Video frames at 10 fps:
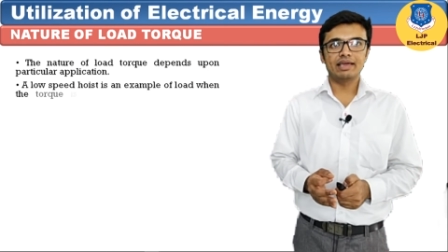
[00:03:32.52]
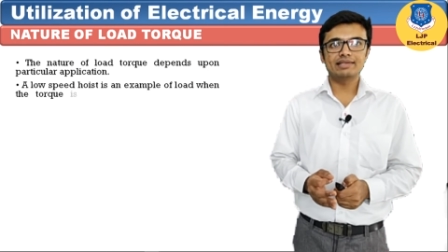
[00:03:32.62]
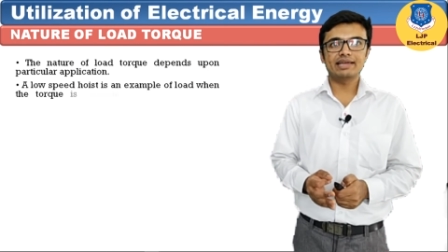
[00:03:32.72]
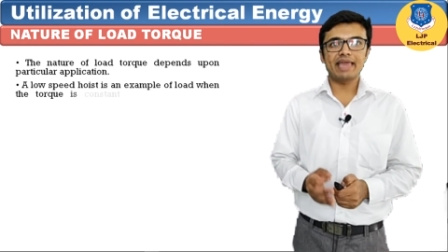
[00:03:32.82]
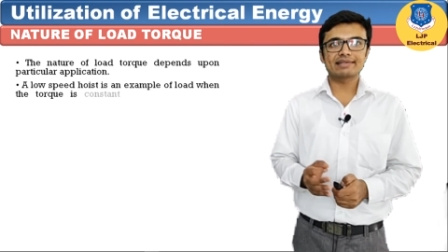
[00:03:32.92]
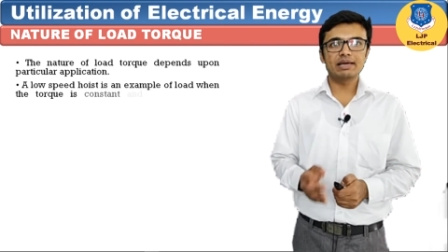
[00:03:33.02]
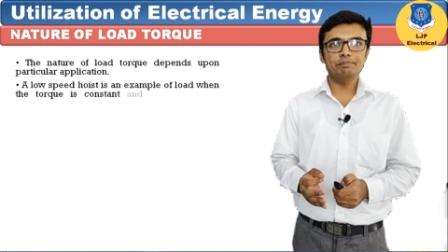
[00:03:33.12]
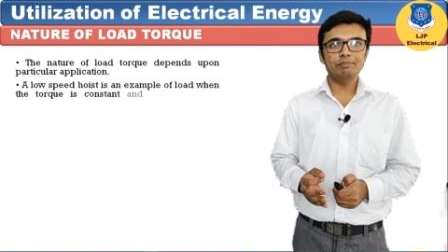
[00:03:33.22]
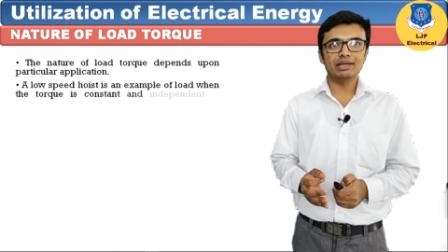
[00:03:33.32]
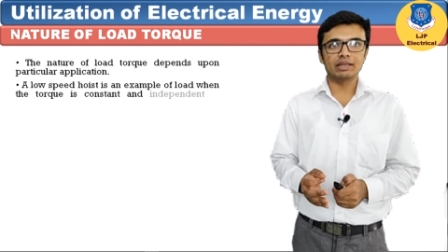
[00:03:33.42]
is an
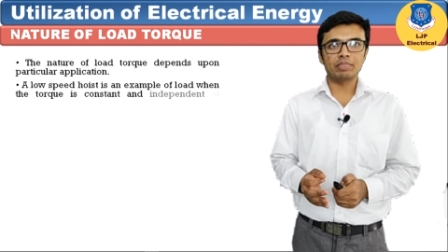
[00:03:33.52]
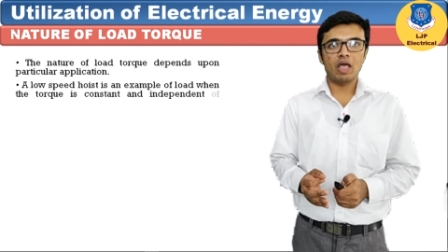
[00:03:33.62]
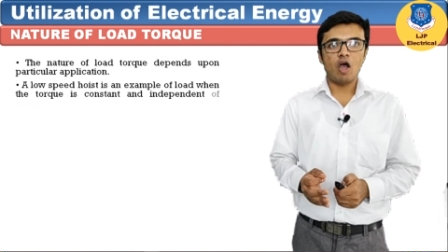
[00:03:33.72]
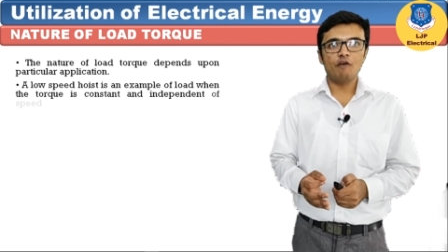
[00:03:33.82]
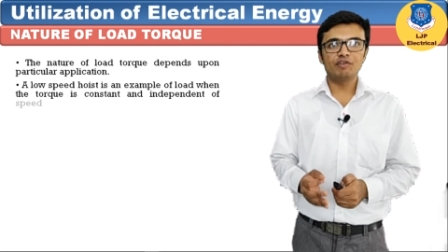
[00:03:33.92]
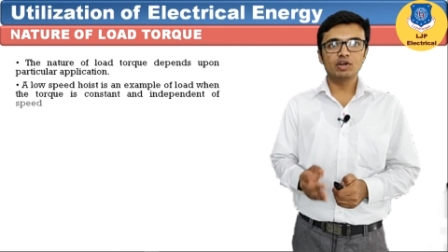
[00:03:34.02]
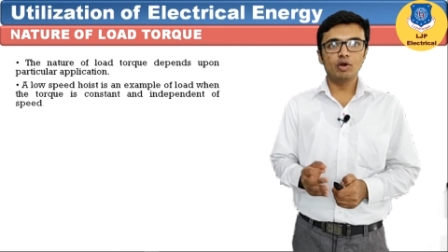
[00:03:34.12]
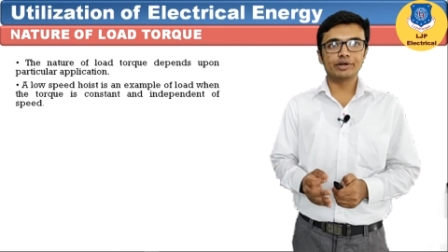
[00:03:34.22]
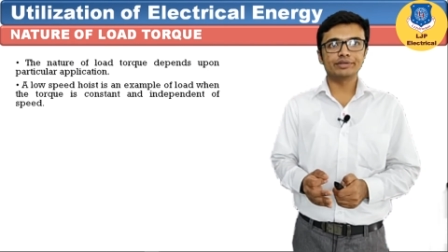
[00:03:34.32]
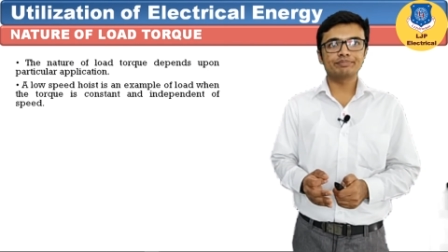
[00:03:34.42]
example of a
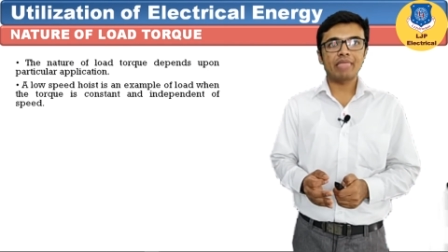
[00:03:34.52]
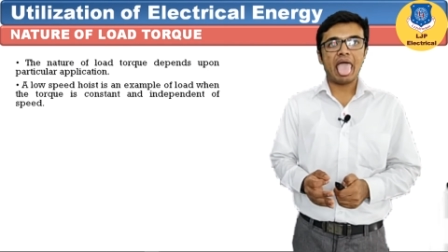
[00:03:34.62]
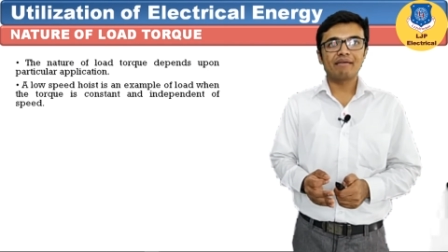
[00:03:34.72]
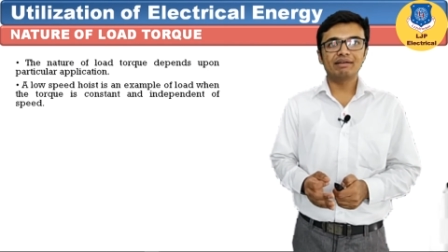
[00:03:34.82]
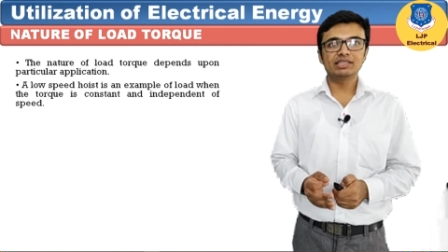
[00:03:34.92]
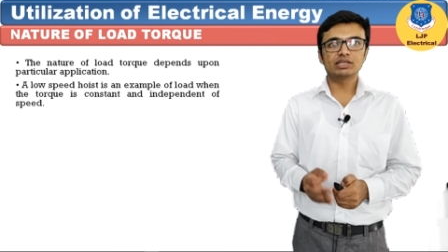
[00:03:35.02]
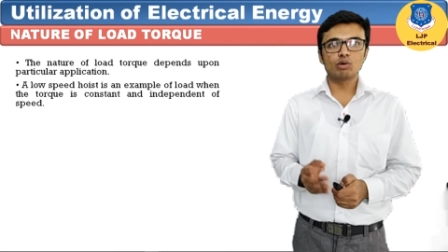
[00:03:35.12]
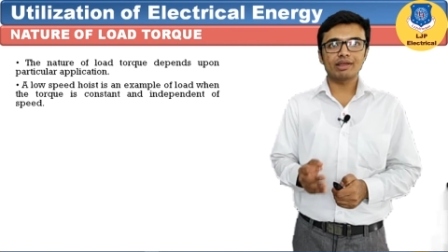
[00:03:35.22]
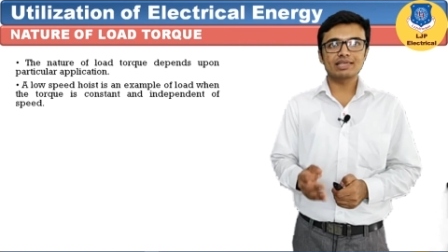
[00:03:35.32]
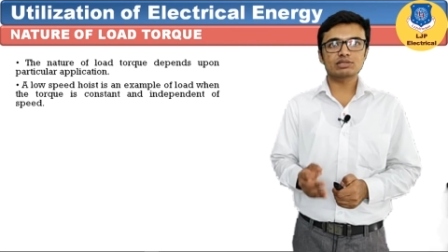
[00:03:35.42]
load when the
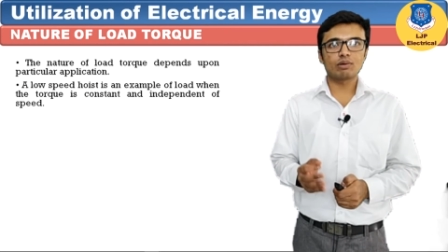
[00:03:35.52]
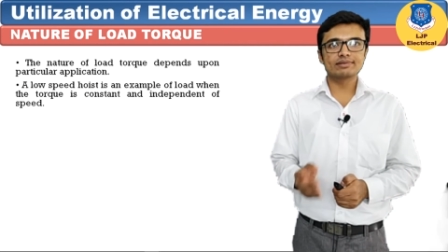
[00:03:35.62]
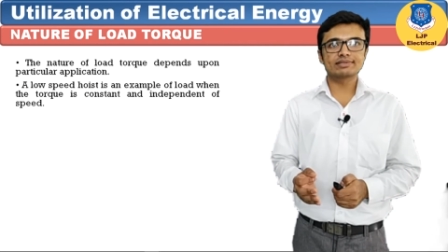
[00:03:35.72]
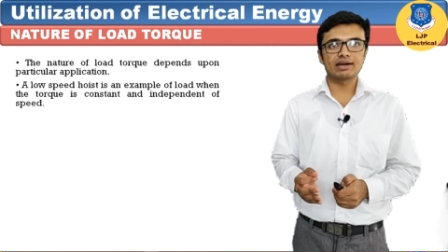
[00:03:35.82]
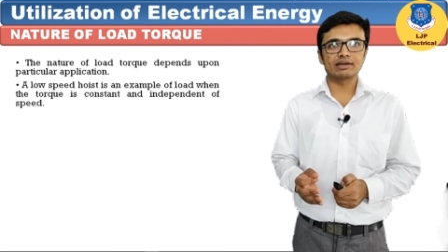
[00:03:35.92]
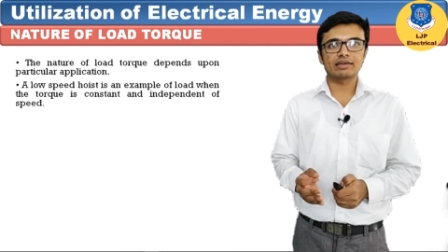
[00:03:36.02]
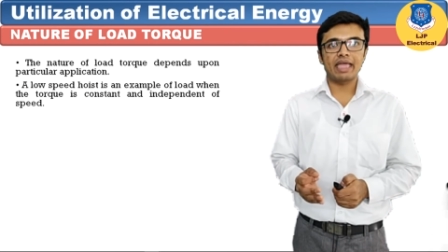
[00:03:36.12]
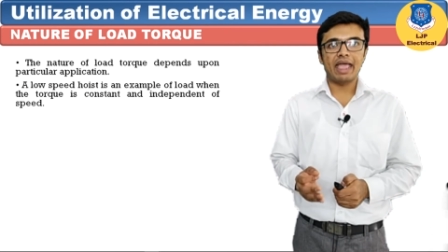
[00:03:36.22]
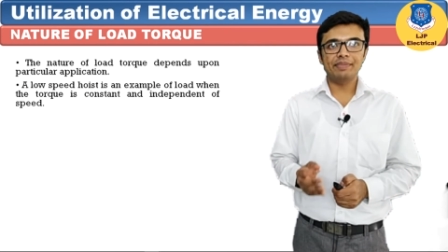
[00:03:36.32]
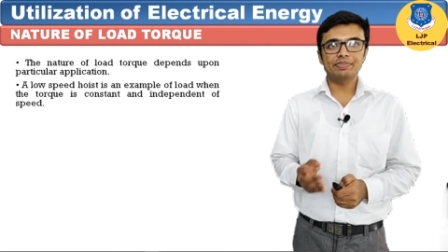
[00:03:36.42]
torque is constant
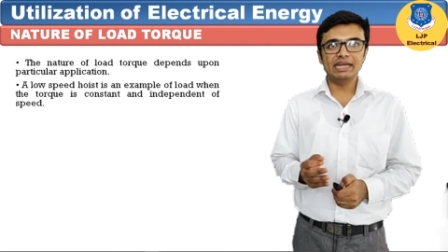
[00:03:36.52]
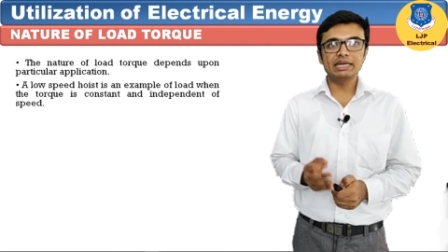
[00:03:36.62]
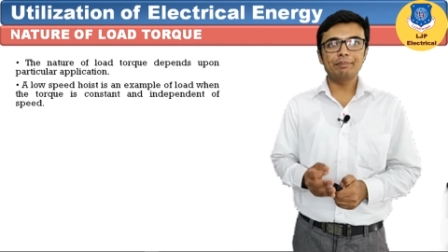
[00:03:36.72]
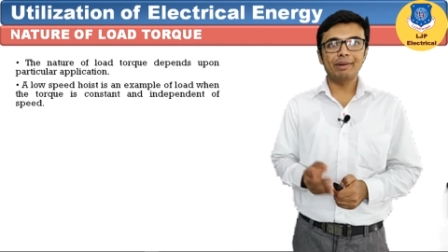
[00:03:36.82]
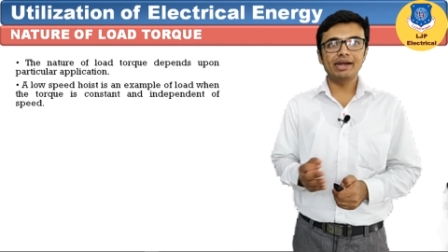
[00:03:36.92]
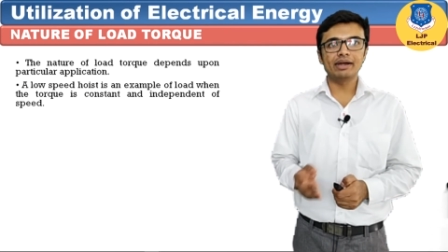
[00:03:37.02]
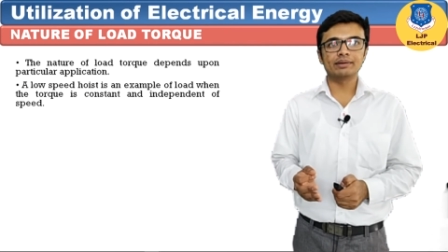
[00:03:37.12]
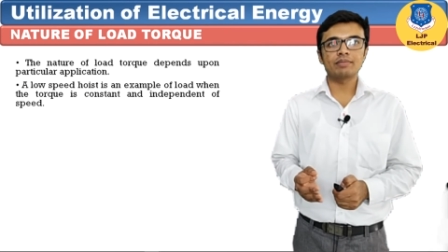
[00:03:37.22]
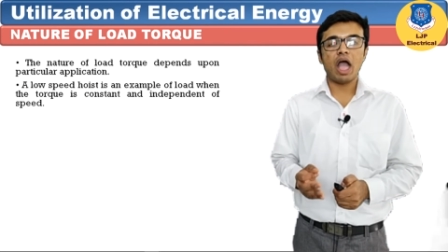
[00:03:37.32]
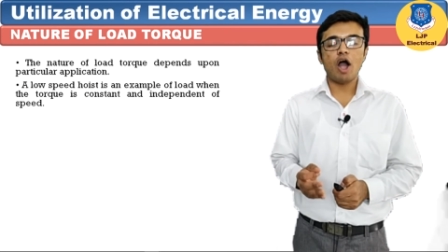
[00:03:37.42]
and the
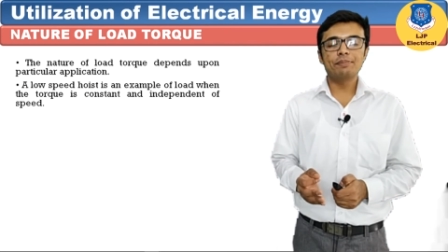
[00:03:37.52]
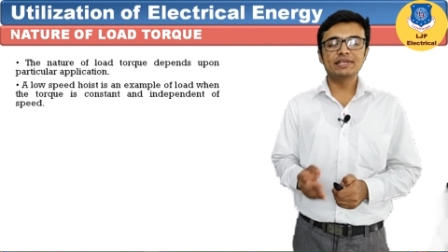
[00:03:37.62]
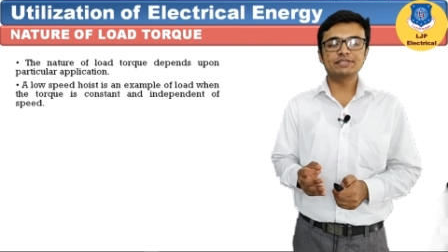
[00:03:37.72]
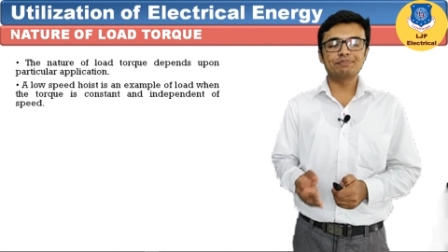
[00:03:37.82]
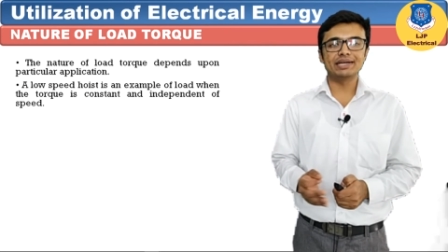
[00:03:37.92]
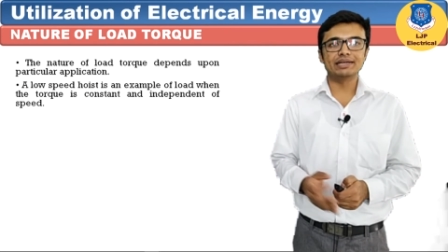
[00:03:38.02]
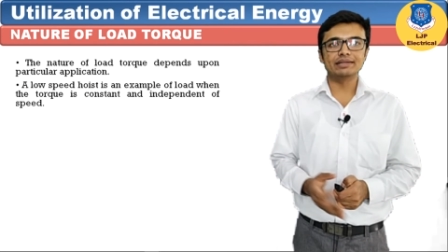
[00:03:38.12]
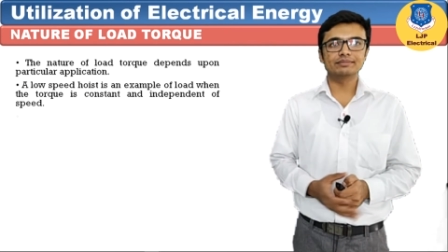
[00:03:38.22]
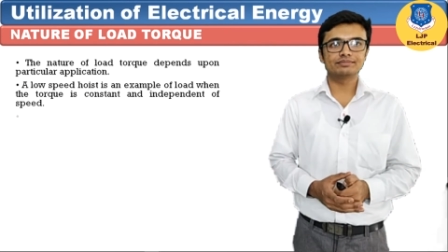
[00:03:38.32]
independent of the speed.